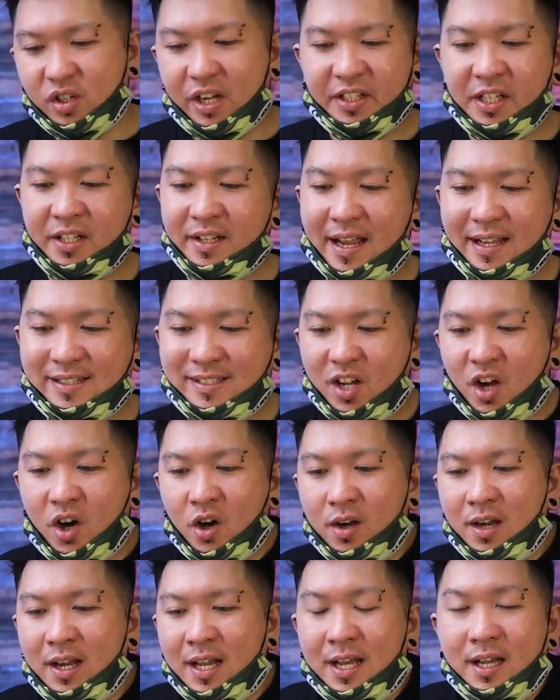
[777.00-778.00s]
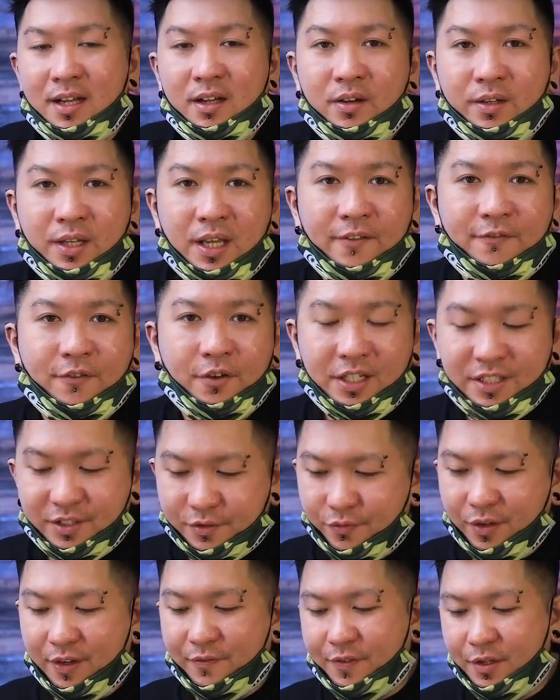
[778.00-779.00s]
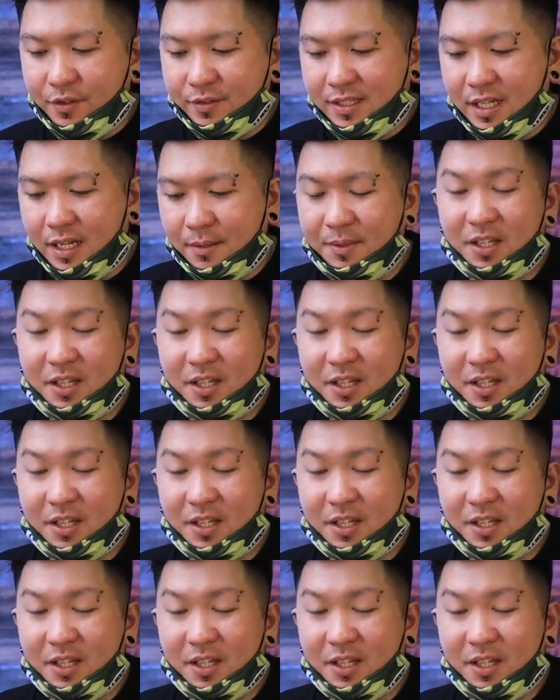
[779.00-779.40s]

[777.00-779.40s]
So I think that's all lah, okay, for these reviews lah,